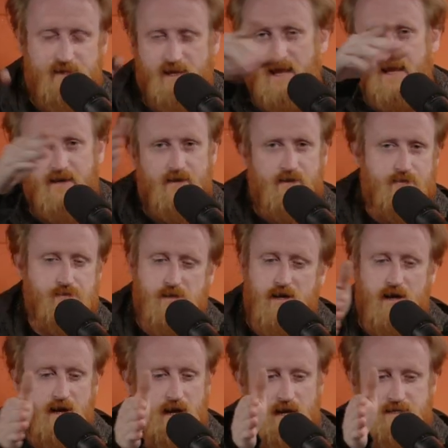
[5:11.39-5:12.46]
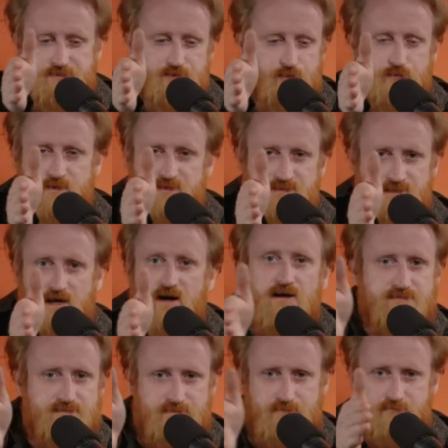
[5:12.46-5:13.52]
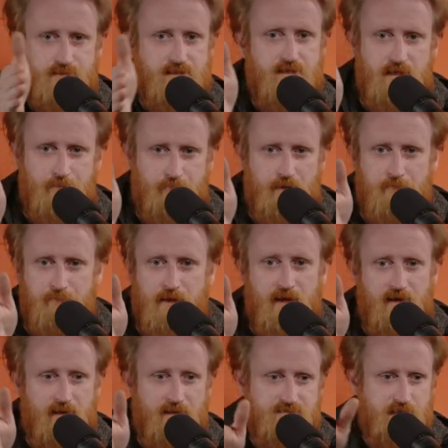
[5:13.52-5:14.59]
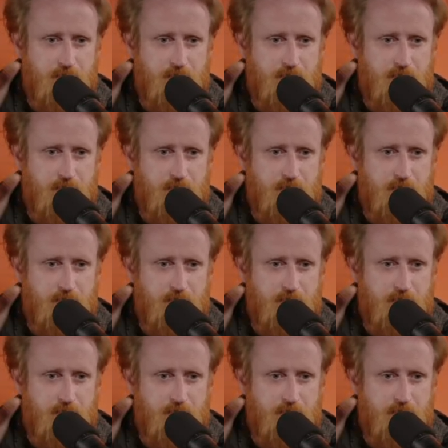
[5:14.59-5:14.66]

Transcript: And I do this constantly in my paintings.